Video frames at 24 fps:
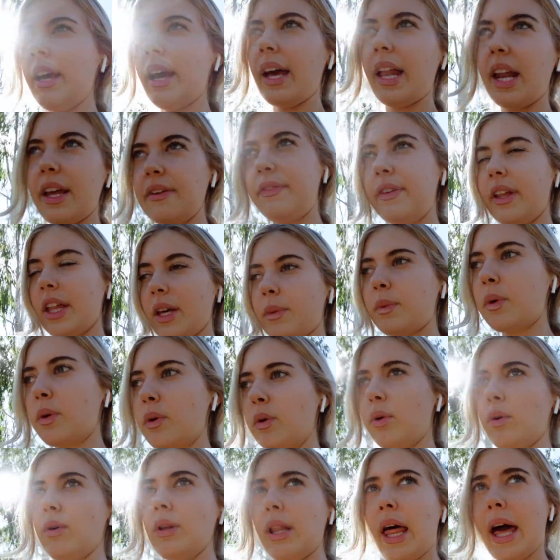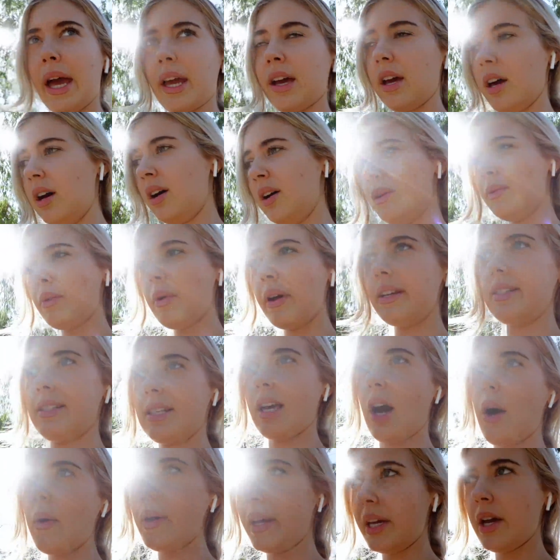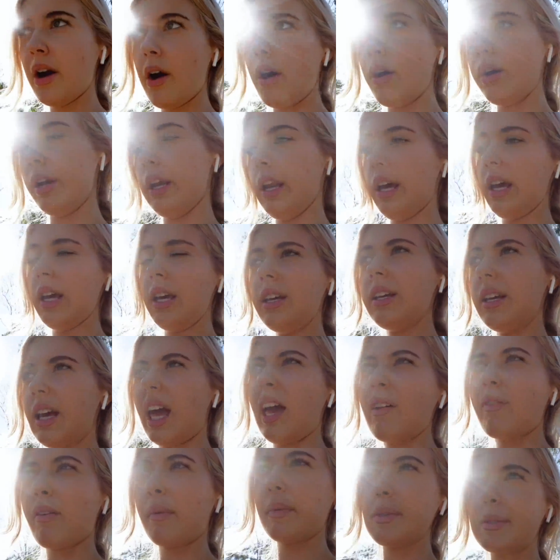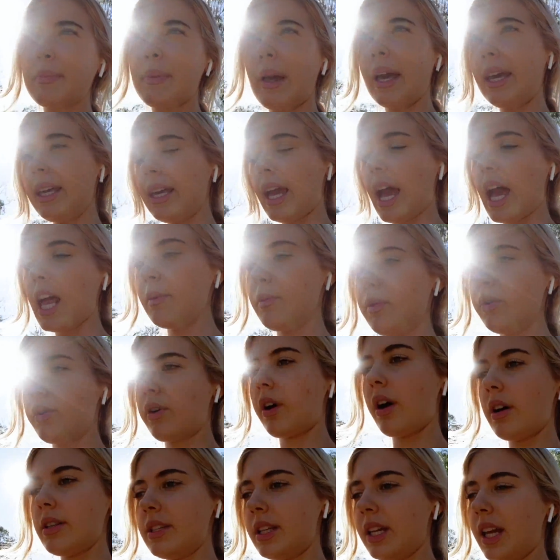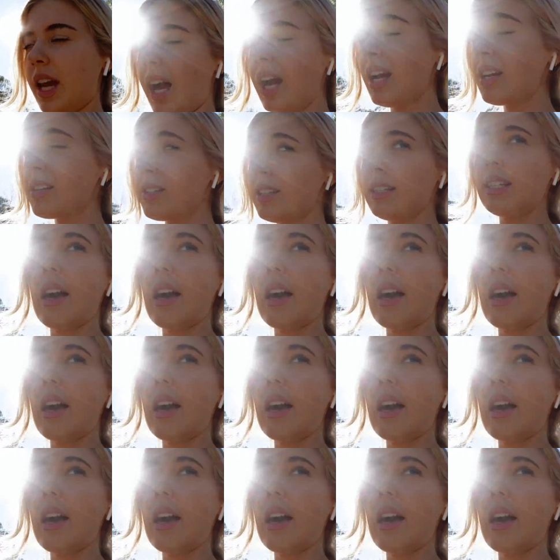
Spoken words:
and I feel like we were all like, what is going on? Everyone was playing Animal Crossing. I actually